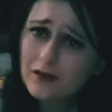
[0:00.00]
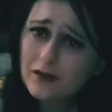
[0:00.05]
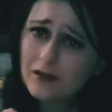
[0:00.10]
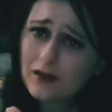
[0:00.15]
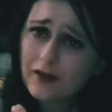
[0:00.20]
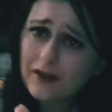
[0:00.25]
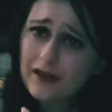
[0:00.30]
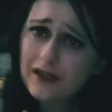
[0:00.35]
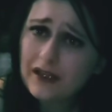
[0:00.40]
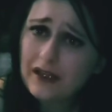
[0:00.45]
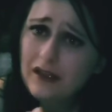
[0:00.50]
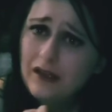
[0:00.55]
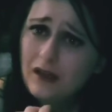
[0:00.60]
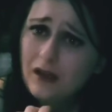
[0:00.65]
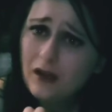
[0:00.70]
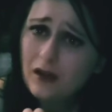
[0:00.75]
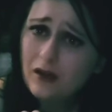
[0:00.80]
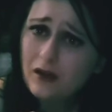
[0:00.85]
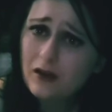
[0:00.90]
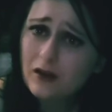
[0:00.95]
Like he
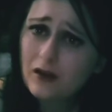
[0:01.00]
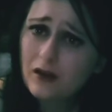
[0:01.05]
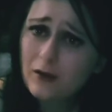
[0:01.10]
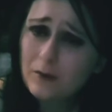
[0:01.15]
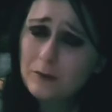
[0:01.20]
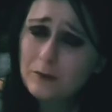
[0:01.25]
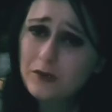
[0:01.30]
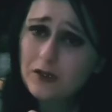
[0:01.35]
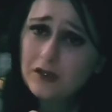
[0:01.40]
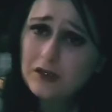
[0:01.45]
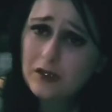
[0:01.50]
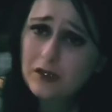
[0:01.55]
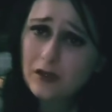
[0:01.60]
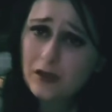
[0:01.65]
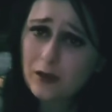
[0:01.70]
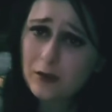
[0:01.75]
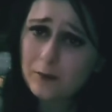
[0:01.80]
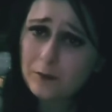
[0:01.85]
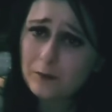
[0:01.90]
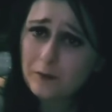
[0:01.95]
can't come to
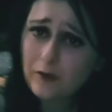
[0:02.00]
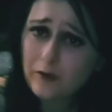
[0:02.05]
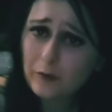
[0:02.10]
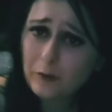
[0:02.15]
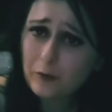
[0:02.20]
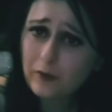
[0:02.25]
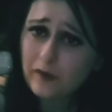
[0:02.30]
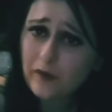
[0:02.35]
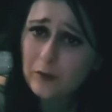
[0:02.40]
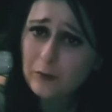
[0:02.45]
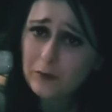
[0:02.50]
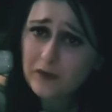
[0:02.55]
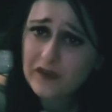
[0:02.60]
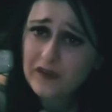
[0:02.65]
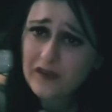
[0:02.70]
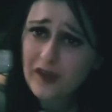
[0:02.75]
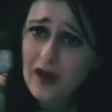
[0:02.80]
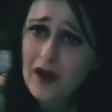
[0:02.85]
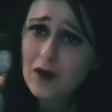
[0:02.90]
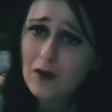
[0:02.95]
terms with
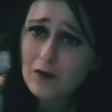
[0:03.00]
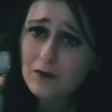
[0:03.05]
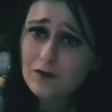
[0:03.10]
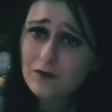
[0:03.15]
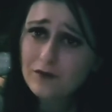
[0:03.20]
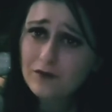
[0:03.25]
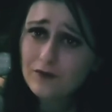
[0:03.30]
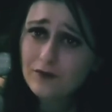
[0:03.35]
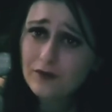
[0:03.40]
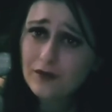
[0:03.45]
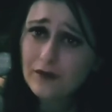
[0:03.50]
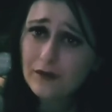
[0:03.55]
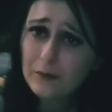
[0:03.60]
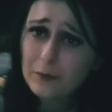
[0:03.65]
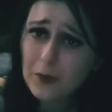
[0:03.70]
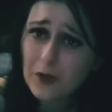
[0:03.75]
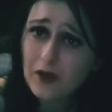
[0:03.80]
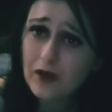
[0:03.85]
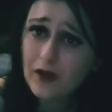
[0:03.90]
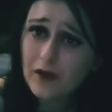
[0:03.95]
himself as a
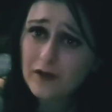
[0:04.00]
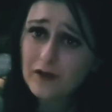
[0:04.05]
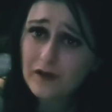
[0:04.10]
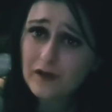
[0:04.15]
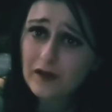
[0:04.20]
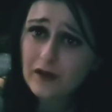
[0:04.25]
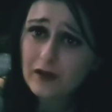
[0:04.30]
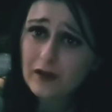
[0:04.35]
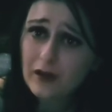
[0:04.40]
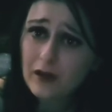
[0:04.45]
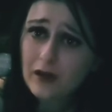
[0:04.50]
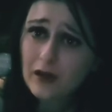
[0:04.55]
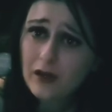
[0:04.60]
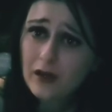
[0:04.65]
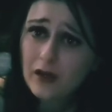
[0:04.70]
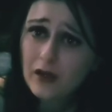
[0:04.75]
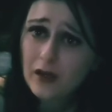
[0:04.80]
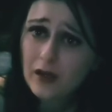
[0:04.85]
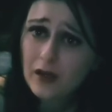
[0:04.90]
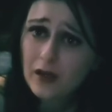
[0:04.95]
person,
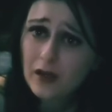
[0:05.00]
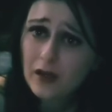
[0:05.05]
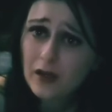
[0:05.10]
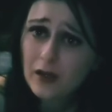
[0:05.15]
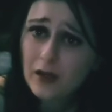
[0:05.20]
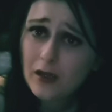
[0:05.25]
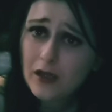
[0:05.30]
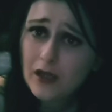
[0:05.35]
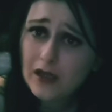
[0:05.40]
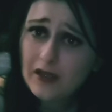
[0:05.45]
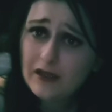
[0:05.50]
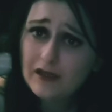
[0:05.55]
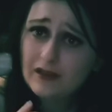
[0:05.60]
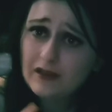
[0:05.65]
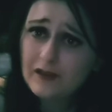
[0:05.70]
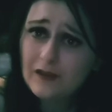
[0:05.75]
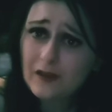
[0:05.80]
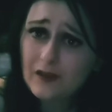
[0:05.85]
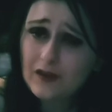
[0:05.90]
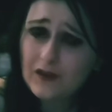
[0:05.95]
and he
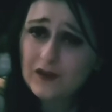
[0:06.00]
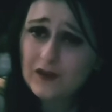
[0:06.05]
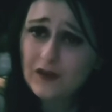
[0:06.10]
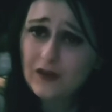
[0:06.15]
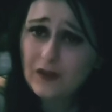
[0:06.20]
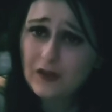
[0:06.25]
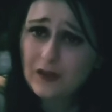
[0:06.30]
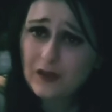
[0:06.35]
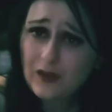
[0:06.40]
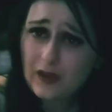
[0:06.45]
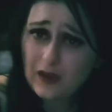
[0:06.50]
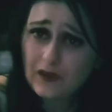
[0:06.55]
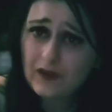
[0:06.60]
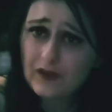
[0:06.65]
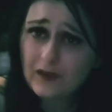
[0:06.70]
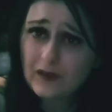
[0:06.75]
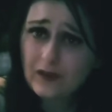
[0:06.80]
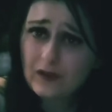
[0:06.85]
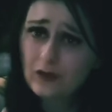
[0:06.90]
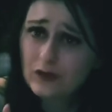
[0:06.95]
decides that
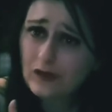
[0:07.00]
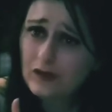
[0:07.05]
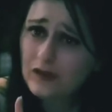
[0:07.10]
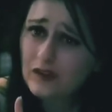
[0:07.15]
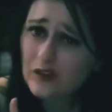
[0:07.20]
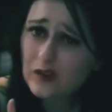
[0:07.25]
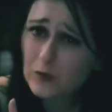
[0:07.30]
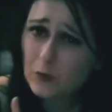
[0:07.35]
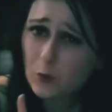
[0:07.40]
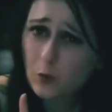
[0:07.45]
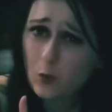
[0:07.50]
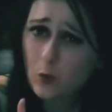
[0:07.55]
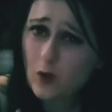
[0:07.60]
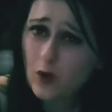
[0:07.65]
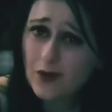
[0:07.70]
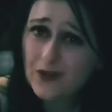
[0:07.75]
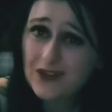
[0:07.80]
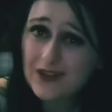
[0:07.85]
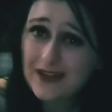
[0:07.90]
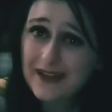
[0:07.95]
this
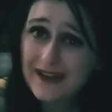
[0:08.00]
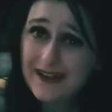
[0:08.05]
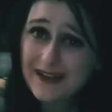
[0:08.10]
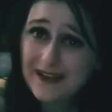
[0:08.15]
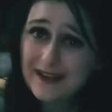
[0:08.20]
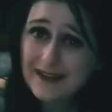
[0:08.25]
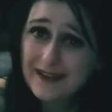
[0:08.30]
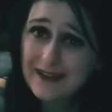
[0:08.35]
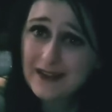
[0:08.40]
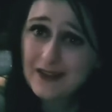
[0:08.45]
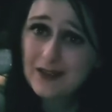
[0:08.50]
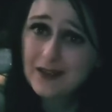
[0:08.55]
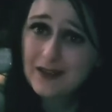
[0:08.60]
one day